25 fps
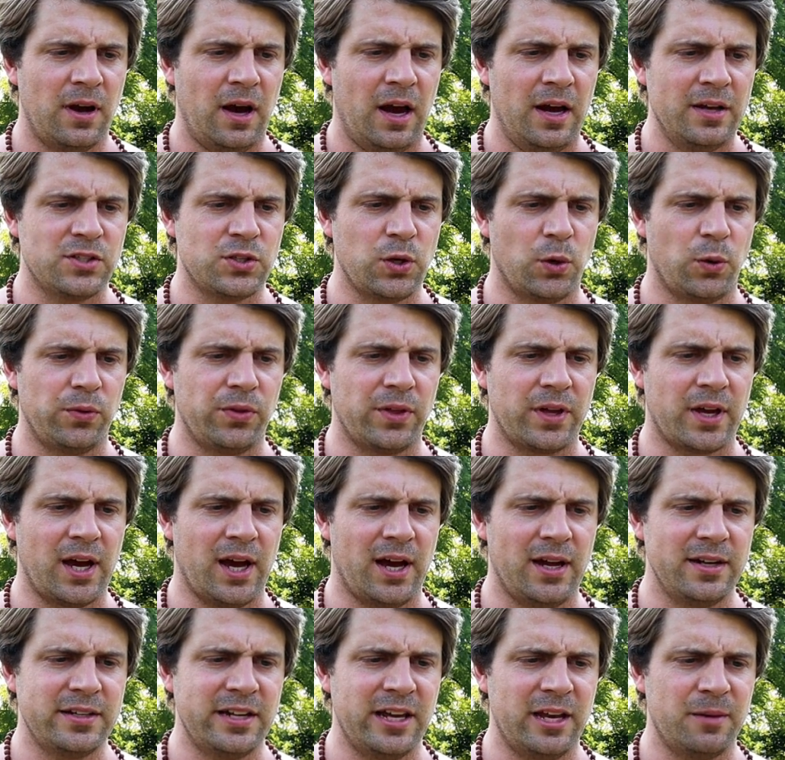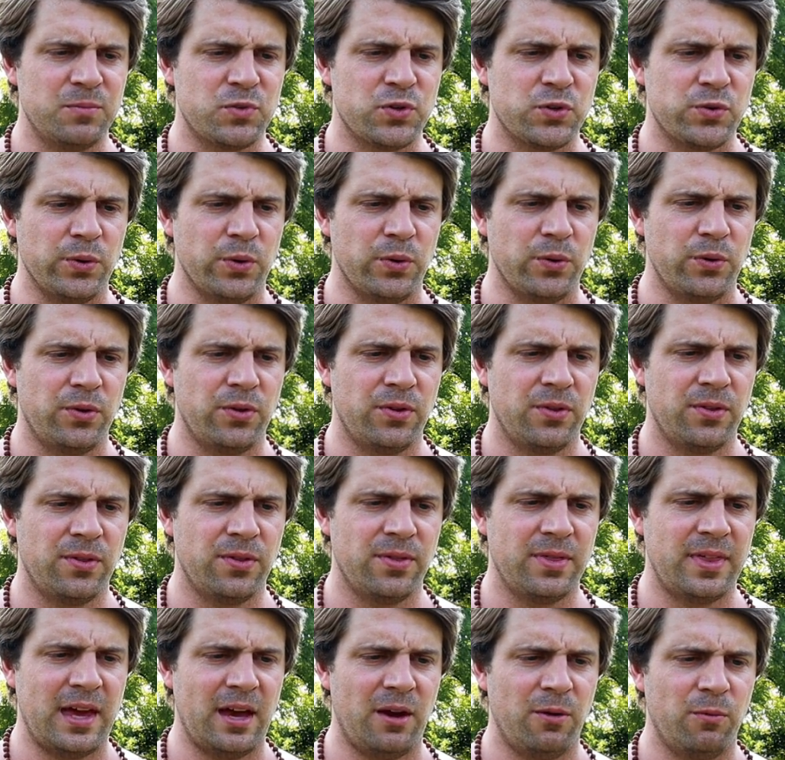I told the goddamn truth
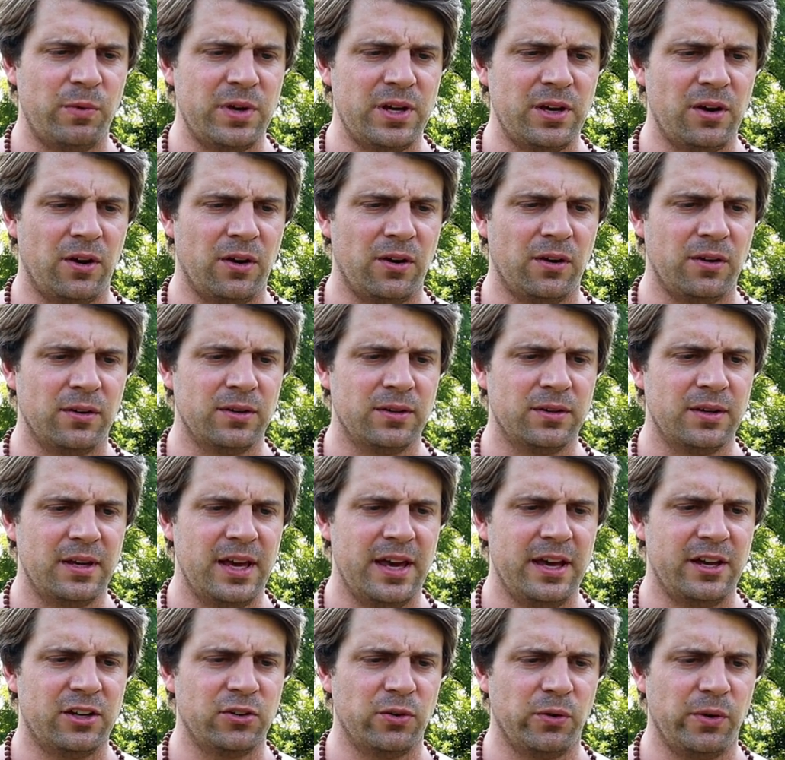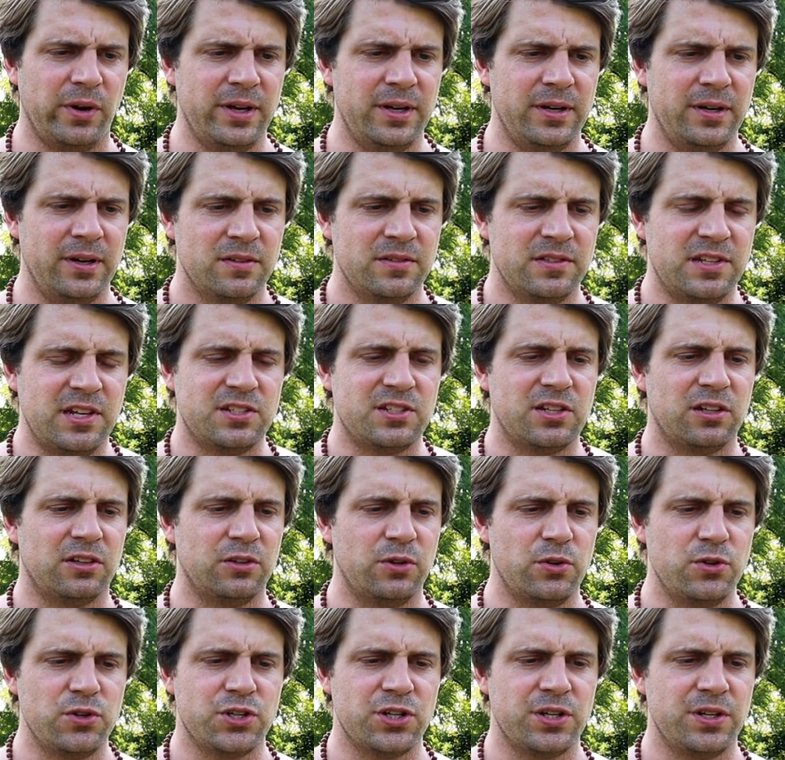that we are ignorant,
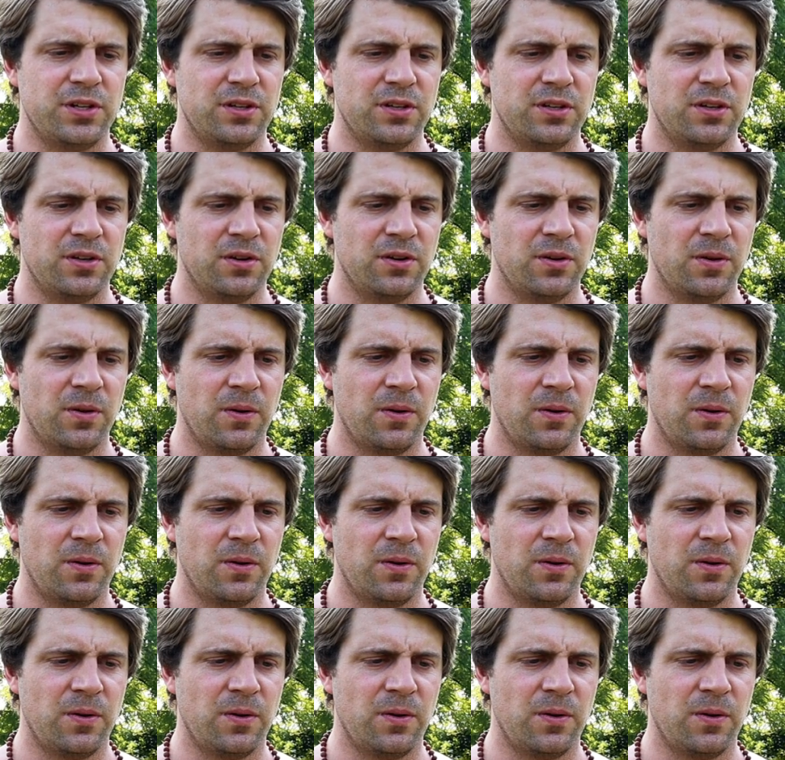disillusioned,